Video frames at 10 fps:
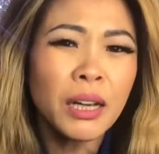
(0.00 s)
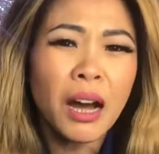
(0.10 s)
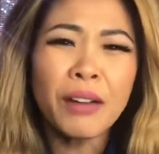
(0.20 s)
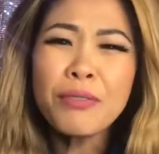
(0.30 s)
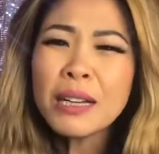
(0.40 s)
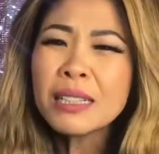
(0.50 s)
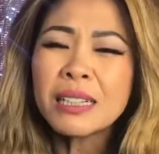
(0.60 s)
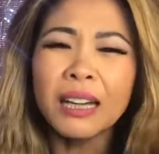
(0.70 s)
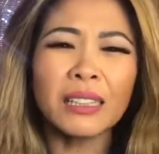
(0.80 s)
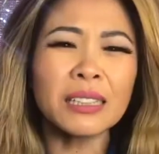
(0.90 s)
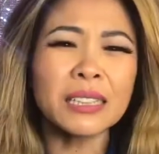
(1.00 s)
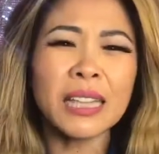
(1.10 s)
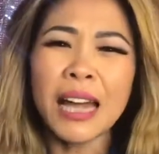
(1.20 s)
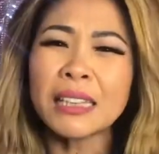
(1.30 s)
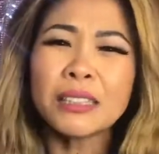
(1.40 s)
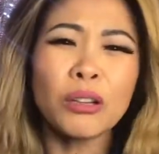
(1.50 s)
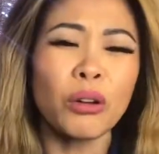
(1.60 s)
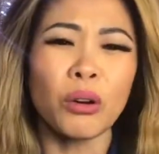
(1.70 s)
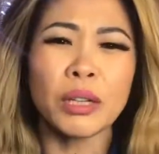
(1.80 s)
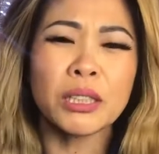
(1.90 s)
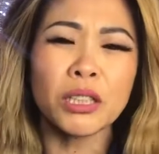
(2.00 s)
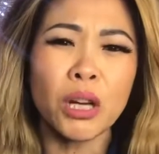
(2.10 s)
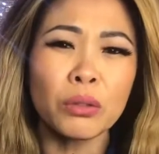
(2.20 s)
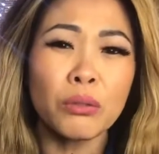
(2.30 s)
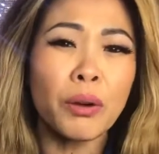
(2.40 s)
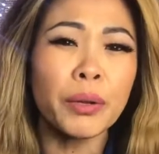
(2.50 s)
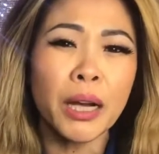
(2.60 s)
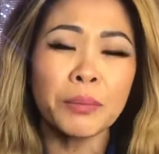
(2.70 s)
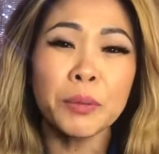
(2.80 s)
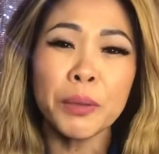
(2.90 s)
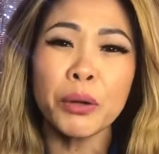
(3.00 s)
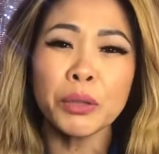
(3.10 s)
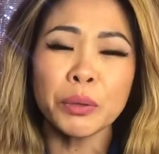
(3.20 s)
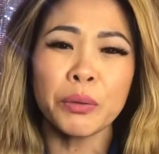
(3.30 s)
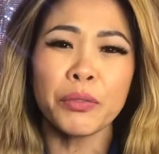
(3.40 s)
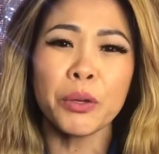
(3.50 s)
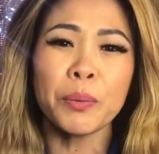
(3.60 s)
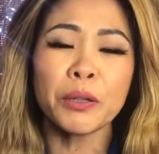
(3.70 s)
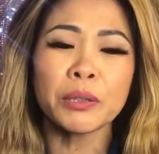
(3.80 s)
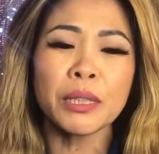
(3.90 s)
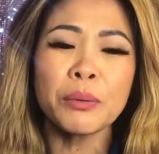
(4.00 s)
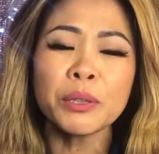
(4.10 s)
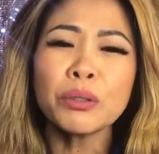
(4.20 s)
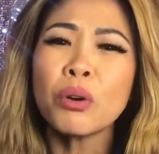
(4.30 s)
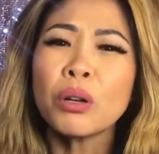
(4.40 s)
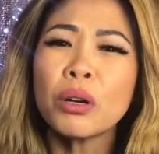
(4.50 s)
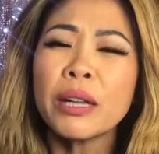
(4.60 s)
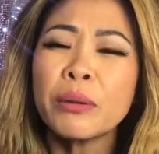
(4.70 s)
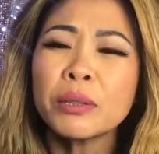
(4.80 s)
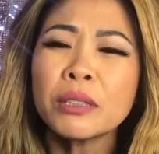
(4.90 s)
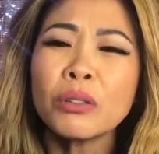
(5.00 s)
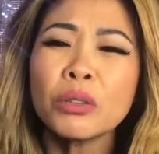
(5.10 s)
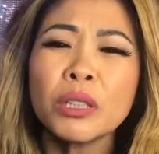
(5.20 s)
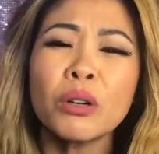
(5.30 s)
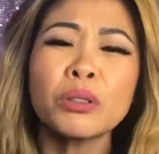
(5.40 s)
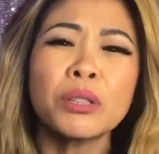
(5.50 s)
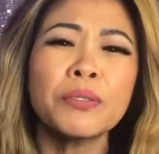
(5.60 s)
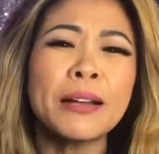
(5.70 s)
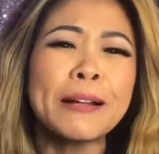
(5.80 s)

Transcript: I really didn't understand a lot as a child growing up, to be honest with you, because there was not a lot of